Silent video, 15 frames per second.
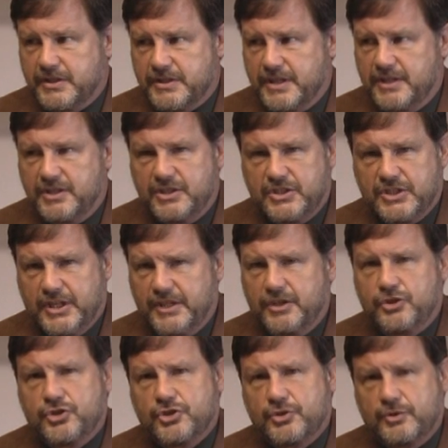is a
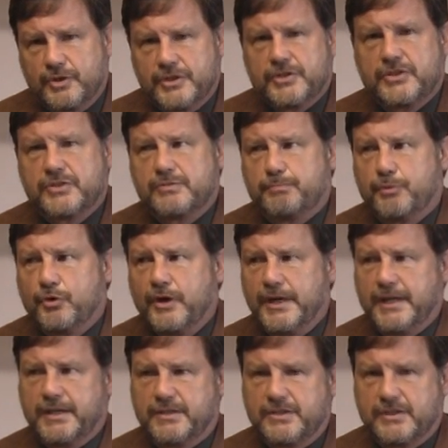dangerous
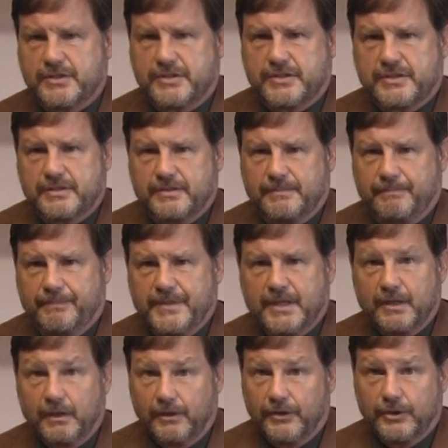practice,
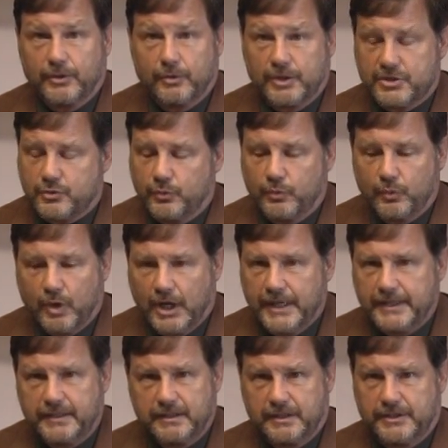although it's
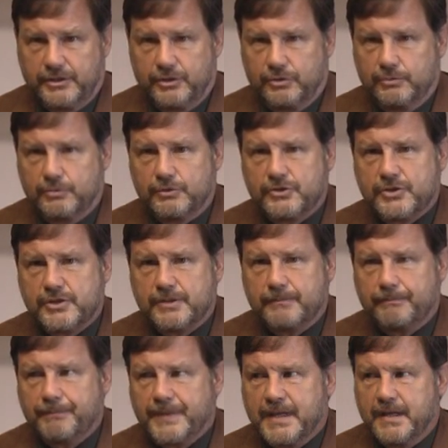widely used.
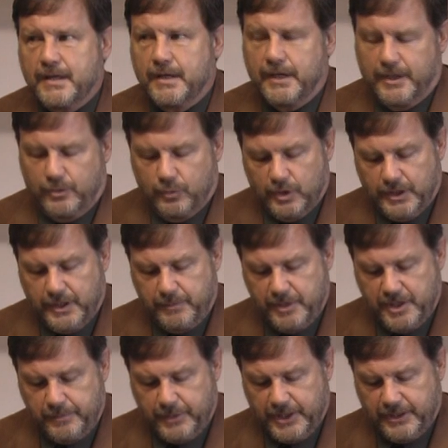And what I
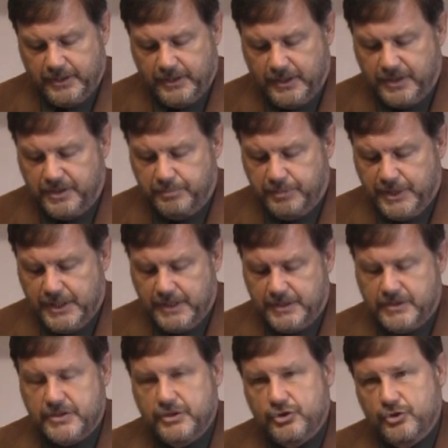mean by cut and
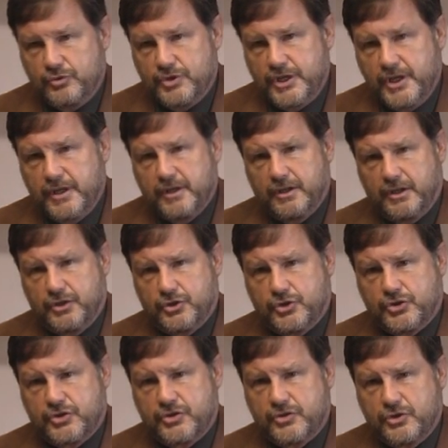paste is you take a
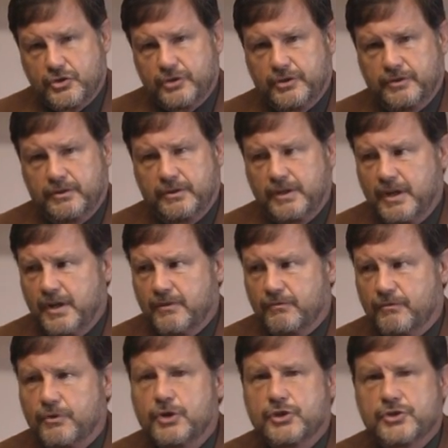certain
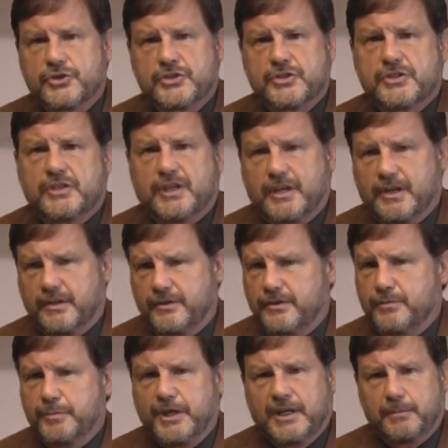verse out of
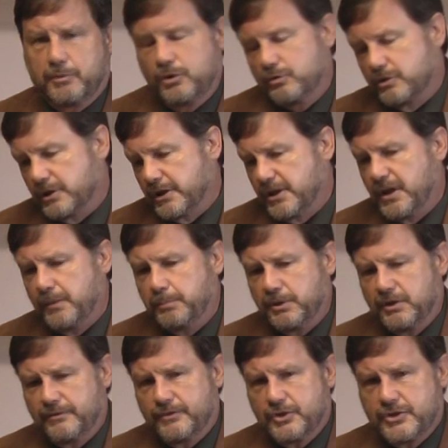the Bible, or a
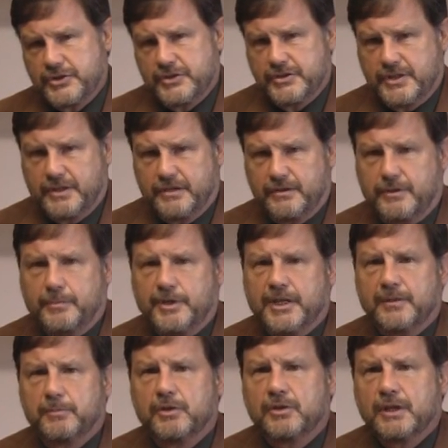couple of verses out of the
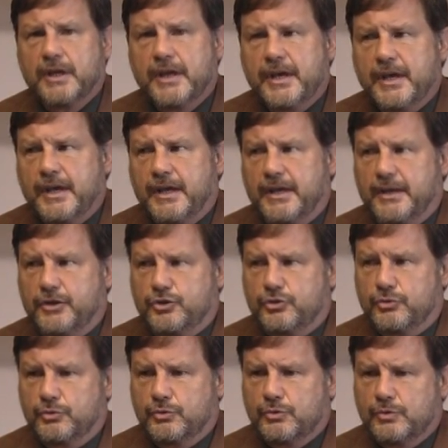Bible, and
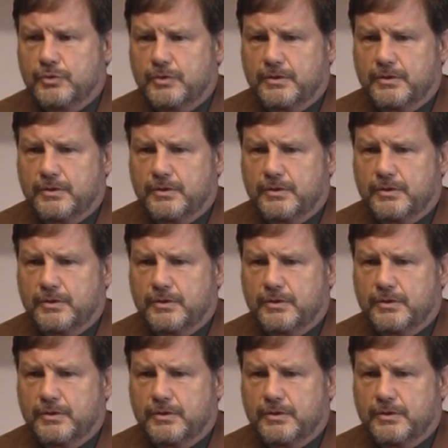you